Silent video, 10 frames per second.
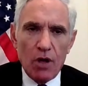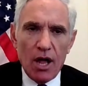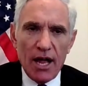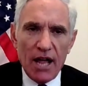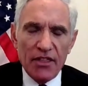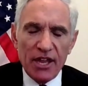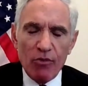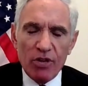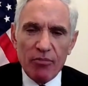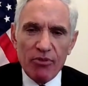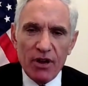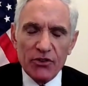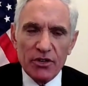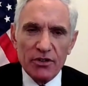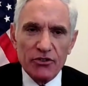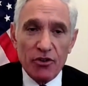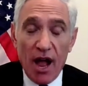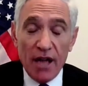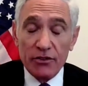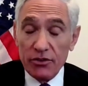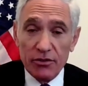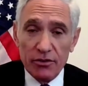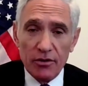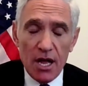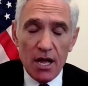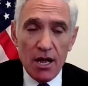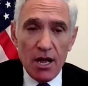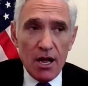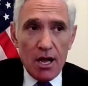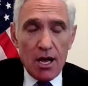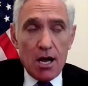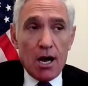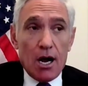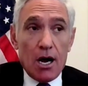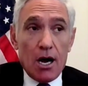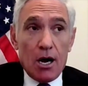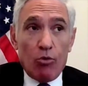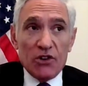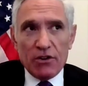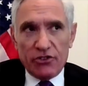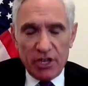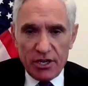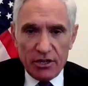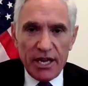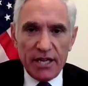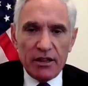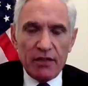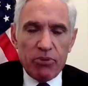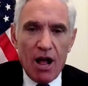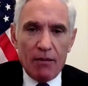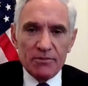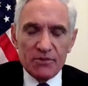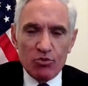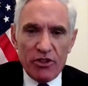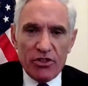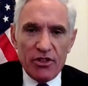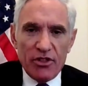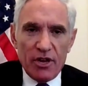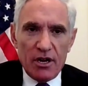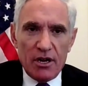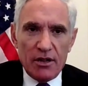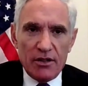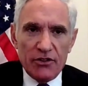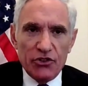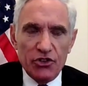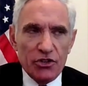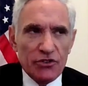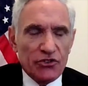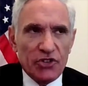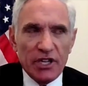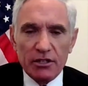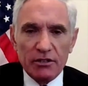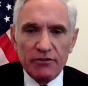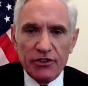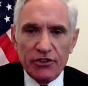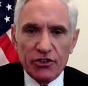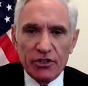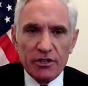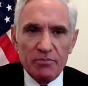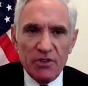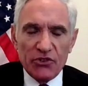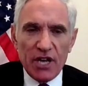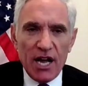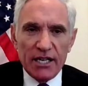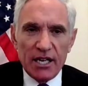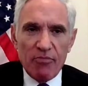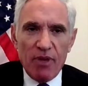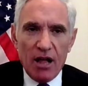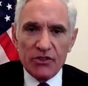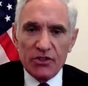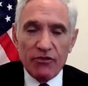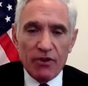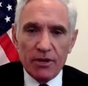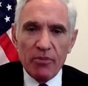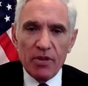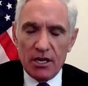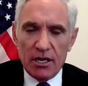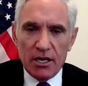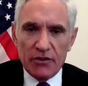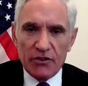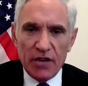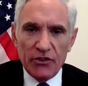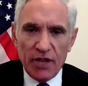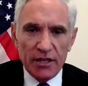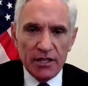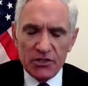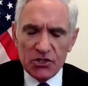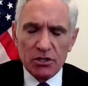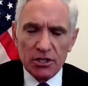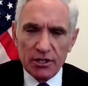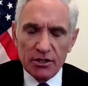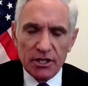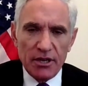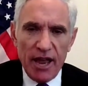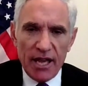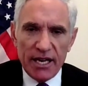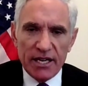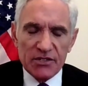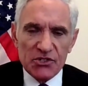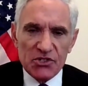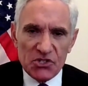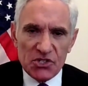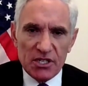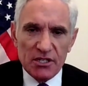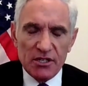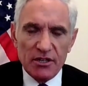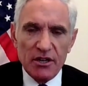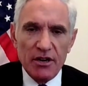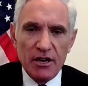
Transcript: Well, I think what the president tried to do was articulate the problems with this single vision, misguided policy from the beginning, as I said. And he's clearly had a consistent